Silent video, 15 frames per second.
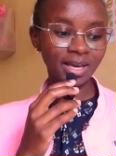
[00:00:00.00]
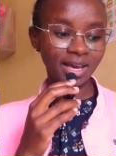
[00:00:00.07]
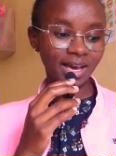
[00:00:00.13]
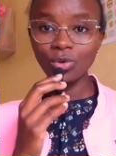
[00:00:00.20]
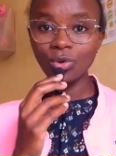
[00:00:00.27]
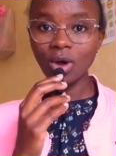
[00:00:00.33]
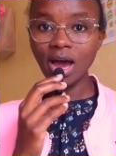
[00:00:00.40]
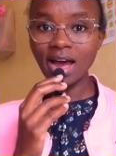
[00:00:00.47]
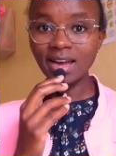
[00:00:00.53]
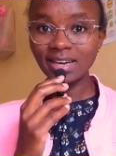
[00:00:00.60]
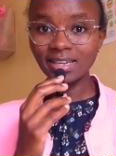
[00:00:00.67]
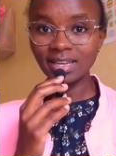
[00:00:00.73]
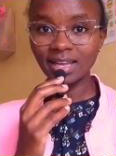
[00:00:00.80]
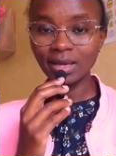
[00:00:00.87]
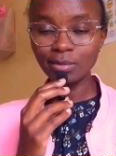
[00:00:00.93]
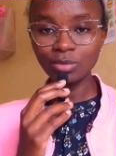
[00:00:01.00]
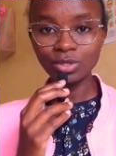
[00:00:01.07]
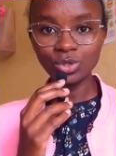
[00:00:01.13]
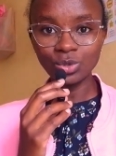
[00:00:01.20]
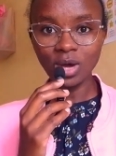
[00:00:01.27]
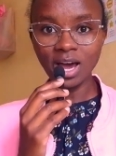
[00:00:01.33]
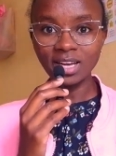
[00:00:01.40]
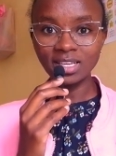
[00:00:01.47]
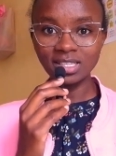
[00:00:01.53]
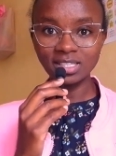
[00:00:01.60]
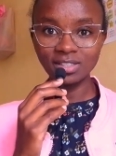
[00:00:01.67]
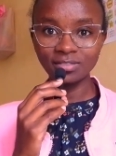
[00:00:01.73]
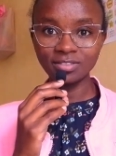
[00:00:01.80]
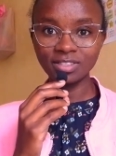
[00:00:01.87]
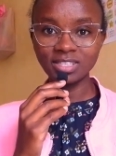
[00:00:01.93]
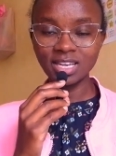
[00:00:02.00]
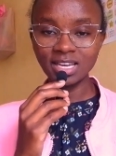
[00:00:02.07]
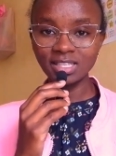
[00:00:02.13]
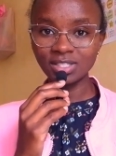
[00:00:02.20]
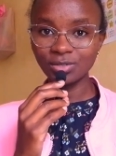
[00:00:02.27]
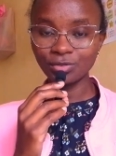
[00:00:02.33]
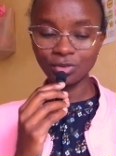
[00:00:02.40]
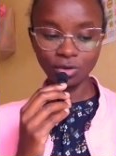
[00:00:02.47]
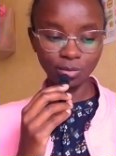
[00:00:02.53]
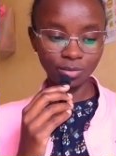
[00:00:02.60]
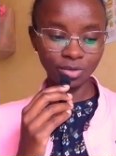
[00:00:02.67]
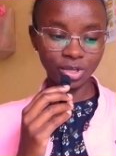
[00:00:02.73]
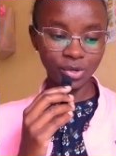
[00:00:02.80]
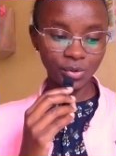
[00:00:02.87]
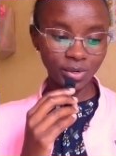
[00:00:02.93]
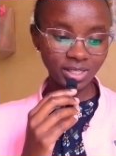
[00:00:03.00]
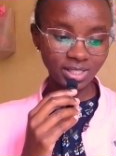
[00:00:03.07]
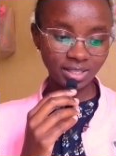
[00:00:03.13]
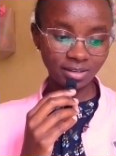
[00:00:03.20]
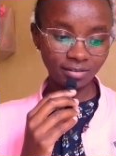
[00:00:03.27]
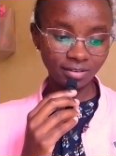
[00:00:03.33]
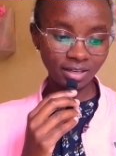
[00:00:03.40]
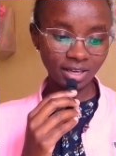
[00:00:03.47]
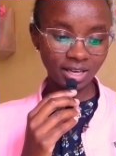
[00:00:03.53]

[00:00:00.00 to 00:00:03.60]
You are able to earn dividends from your saving,